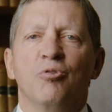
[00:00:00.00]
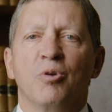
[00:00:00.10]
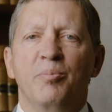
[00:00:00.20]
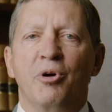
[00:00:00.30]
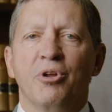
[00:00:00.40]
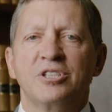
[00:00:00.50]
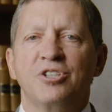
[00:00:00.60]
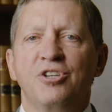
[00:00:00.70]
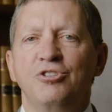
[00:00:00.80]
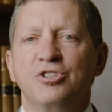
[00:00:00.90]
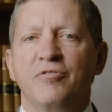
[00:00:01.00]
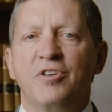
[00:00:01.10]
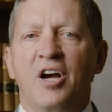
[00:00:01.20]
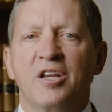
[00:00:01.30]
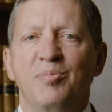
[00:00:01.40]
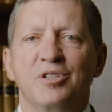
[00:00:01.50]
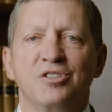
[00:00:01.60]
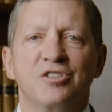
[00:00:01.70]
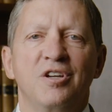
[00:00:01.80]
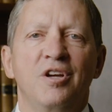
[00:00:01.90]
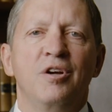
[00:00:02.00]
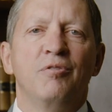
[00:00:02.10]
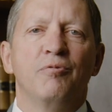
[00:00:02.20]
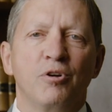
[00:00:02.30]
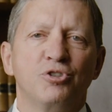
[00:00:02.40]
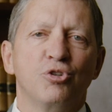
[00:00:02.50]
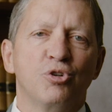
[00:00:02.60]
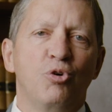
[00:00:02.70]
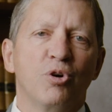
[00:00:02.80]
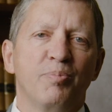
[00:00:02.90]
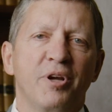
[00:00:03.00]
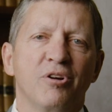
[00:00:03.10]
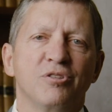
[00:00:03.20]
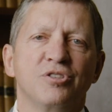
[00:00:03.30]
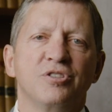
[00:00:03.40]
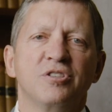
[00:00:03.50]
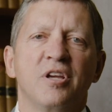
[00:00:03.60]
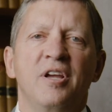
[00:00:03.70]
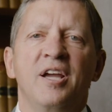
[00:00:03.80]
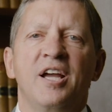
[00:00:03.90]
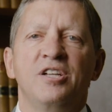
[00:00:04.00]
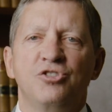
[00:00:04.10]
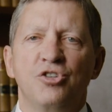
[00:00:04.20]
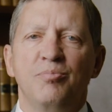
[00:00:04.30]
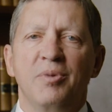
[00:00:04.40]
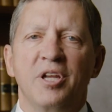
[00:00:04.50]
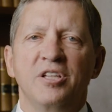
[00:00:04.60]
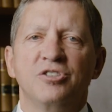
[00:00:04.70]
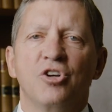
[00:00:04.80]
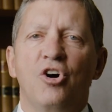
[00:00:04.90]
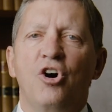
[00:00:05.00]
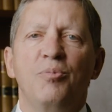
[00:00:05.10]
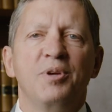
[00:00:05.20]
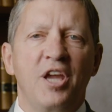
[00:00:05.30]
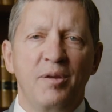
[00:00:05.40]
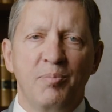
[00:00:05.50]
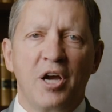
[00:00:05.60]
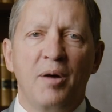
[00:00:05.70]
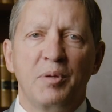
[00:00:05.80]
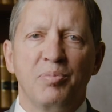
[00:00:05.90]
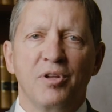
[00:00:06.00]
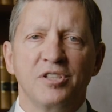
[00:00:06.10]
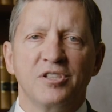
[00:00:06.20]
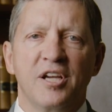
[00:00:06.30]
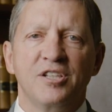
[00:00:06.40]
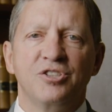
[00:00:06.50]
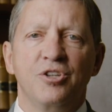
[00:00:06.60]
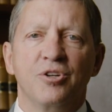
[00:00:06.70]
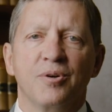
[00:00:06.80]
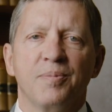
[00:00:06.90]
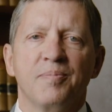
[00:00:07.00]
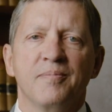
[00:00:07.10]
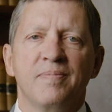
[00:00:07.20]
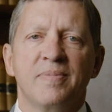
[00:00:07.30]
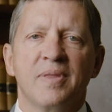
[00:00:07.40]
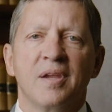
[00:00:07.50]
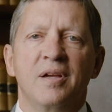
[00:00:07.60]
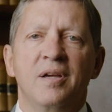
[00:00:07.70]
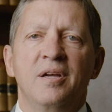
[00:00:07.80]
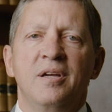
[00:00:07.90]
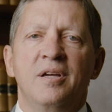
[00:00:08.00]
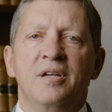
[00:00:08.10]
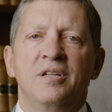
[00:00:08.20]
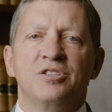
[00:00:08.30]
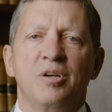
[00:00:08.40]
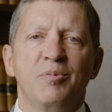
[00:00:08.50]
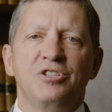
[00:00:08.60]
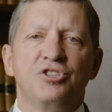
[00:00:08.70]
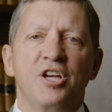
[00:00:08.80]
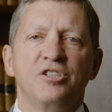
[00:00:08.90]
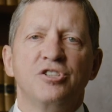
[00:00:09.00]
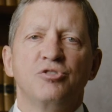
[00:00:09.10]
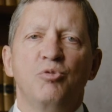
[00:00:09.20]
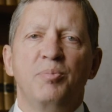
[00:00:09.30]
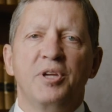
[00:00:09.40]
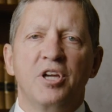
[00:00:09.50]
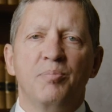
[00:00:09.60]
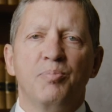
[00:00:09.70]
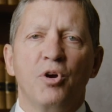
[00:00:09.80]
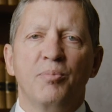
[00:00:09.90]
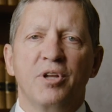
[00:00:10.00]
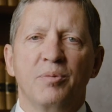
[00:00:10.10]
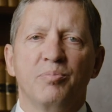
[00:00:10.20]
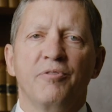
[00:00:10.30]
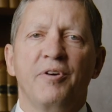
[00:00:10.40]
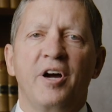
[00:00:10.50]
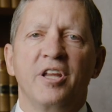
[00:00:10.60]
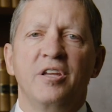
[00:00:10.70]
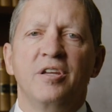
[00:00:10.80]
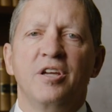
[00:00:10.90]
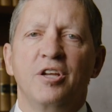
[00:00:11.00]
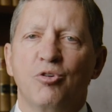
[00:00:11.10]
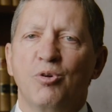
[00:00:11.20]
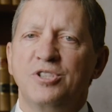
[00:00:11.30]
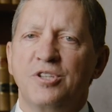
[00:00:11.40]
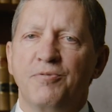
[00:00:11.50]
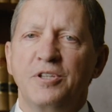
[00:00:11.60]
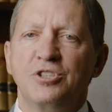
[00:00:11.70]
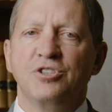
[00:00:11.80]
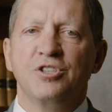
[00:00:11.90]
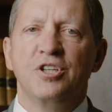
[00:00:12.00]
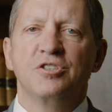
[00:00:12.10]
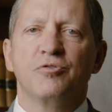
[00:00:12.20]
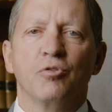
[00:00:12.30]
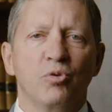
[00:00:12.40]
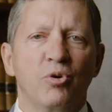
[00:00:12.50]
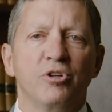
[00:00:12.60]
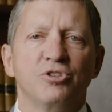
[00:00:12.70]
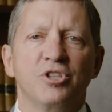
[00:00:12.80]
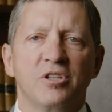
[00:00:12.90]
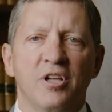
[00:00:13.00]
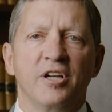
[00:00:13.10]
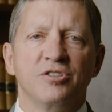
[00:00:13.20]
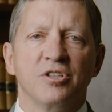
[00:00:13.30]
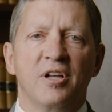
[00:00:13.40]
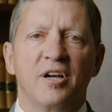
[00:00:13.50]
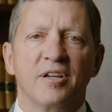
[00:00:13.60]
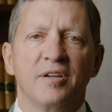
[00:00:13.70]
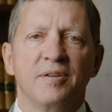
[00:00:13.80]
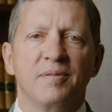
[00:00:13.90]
Remote execution of documents, virtual court appearances, and Zoom meetings all became commonplace last year. Some of these changes will become permanent, providing increased efficiencies for lawyers and clients alike.